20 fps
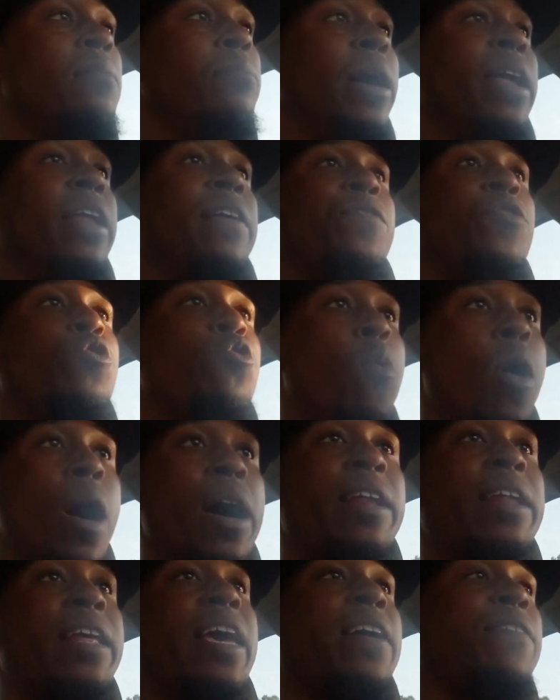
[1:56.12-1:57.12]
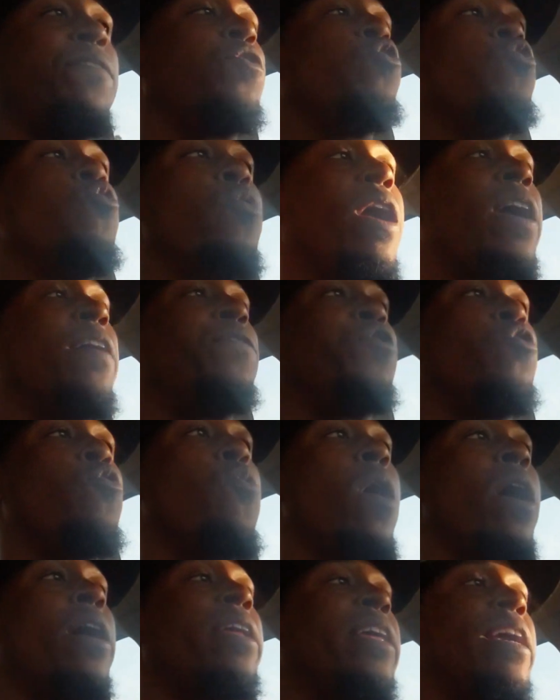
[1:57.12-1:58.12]
But if you wanted it, if you
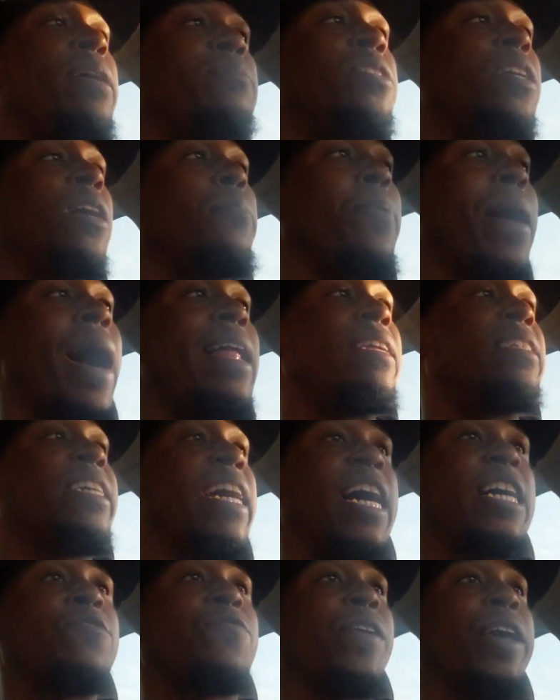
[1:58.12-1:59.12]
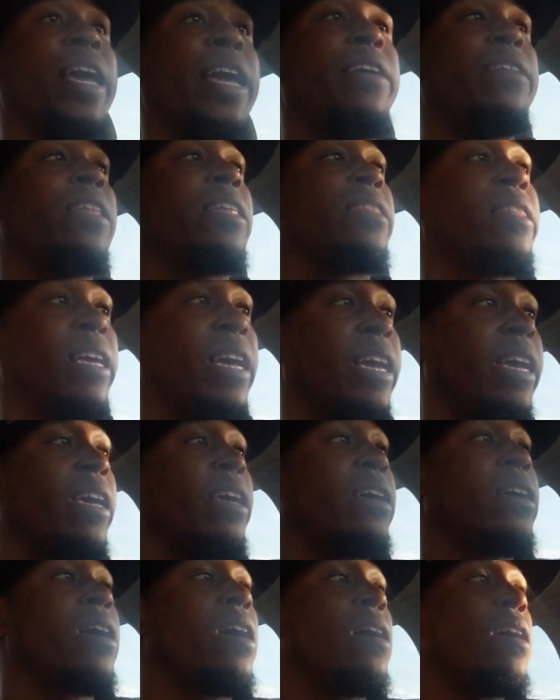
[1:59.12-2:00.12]
wanted him to apologize for
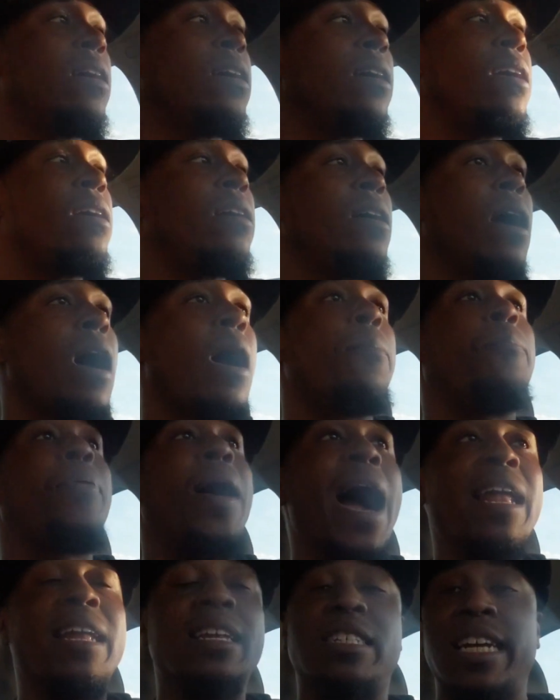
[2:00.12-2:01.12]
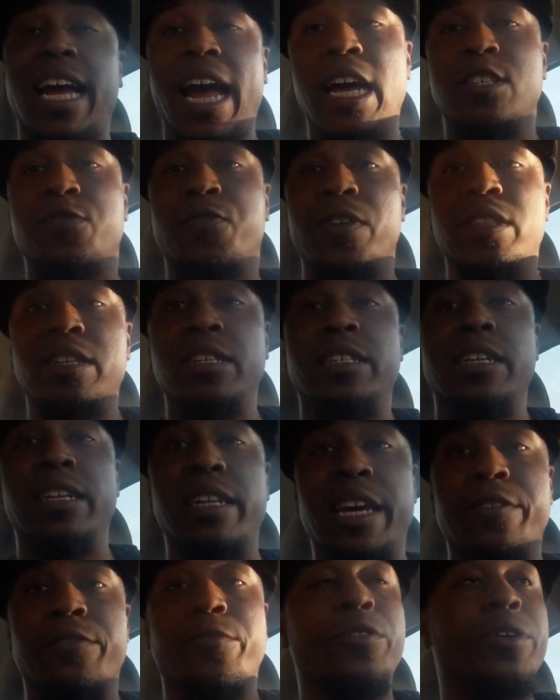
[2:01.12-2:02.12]
anything, apologize for the
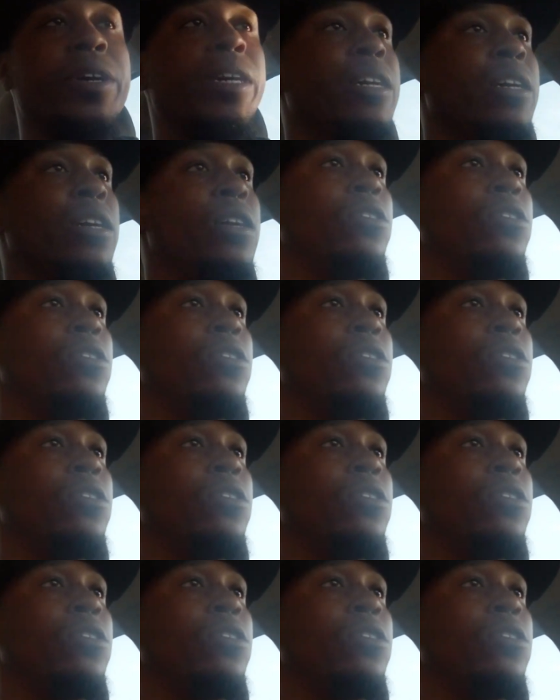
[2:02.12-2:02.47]
delivery.